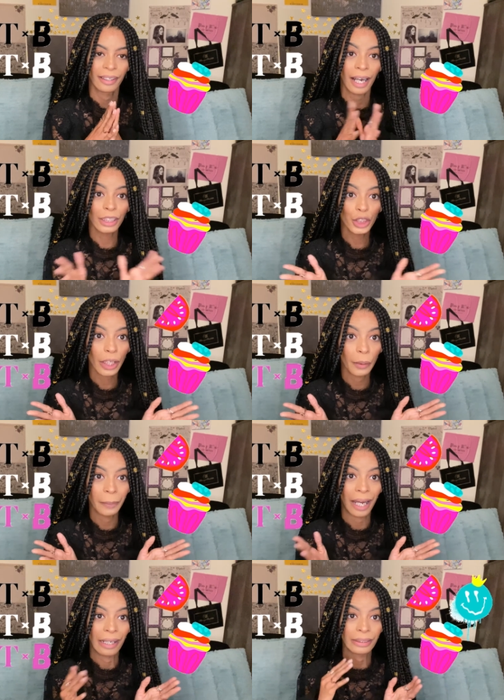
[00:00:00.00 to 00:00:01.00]
eyeshadow
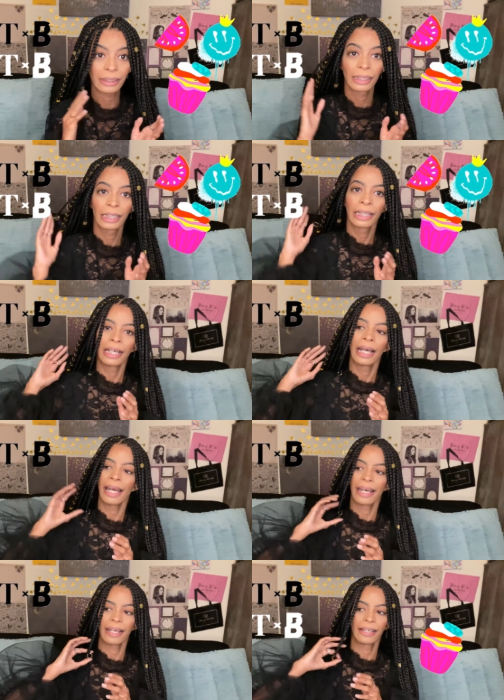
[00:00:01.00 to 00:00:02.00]
palette,
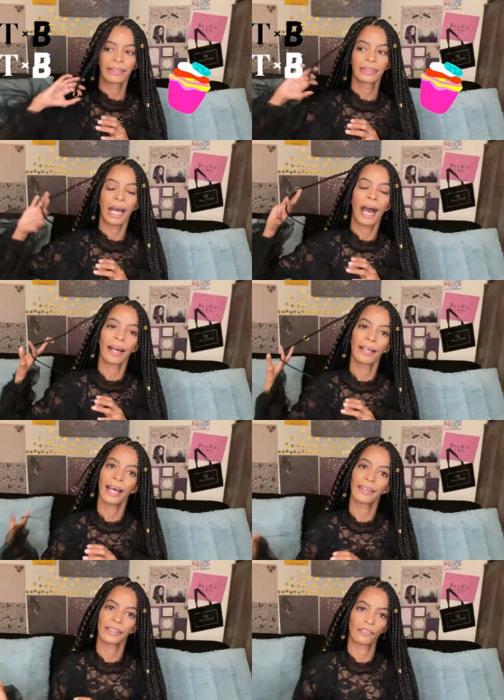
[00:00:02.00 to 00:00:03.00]
and I
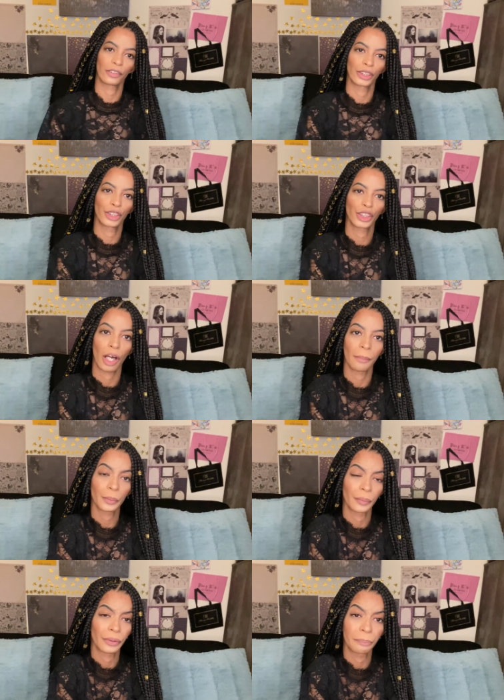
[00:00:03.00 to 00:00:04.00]
had never shopped
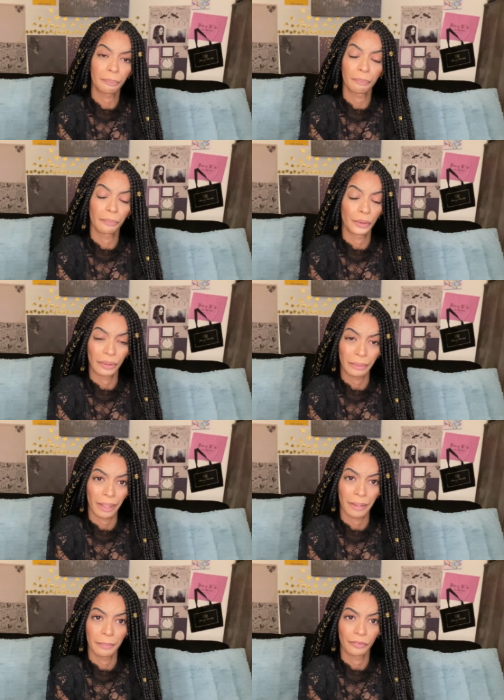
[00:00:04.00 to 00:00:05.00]
with
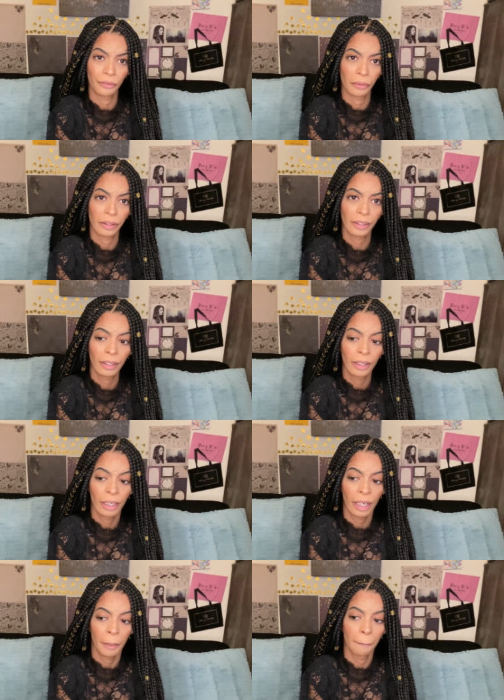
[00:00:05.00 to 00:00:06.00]
BeautyBay before,
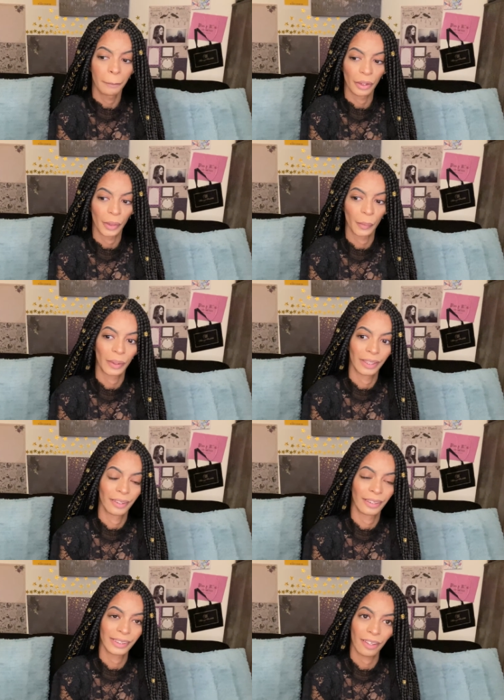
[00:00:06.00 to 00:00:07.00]
but when
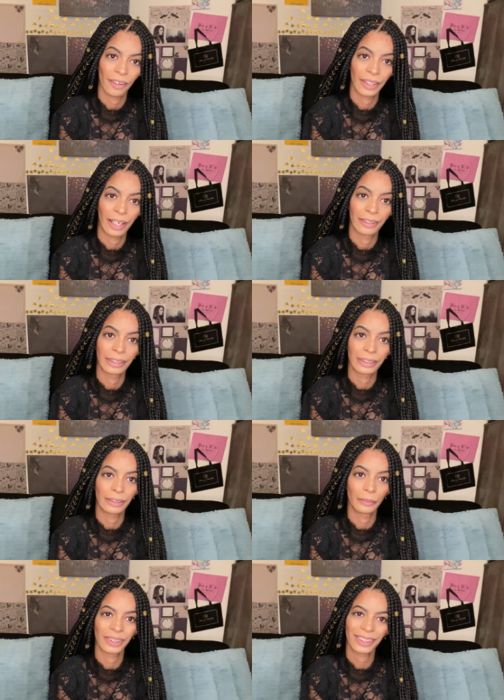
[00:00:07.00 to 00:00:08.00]
I saw that
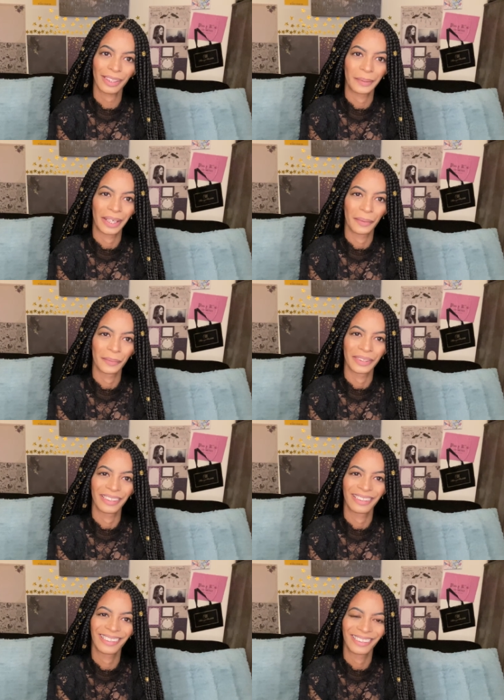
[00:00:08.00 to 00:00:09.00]
Nikkie was coming out with
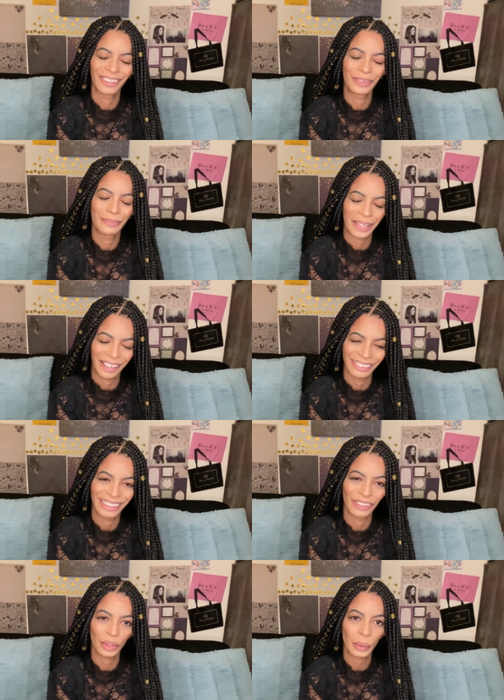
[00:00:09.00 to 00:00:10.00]
a new palette,
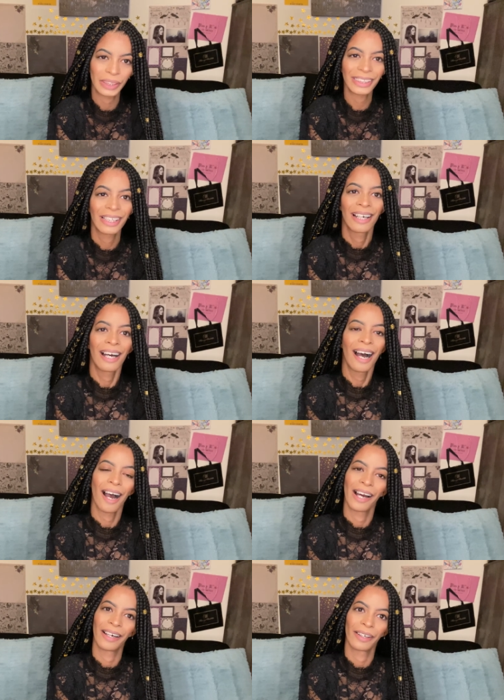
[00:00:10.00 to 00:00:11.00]
of course
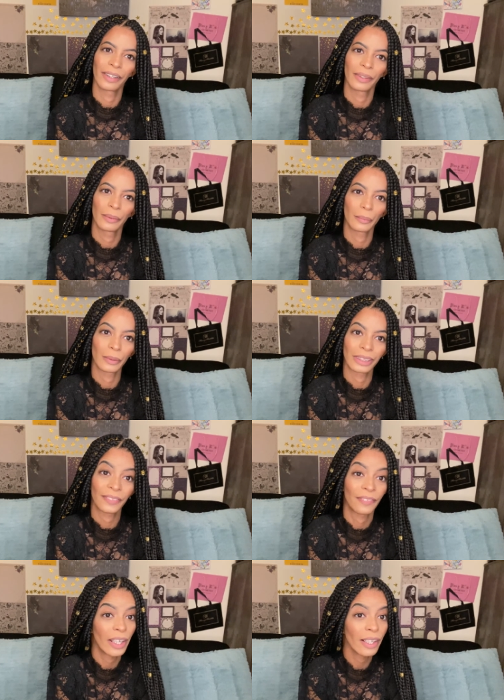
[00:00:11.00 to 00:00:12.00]
I was
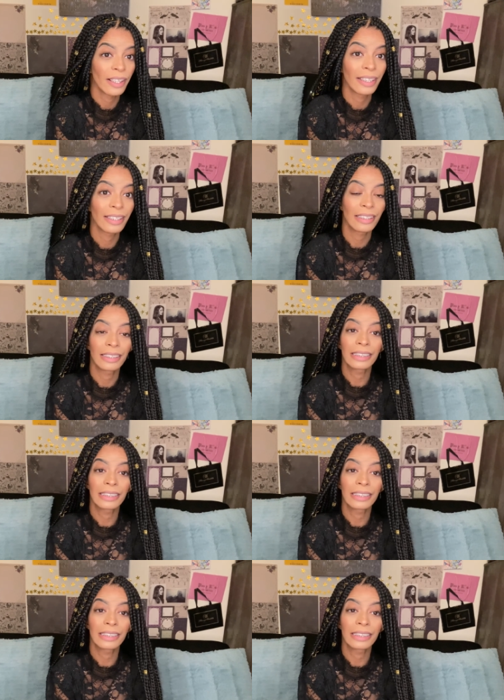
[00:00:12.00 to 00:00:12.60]
very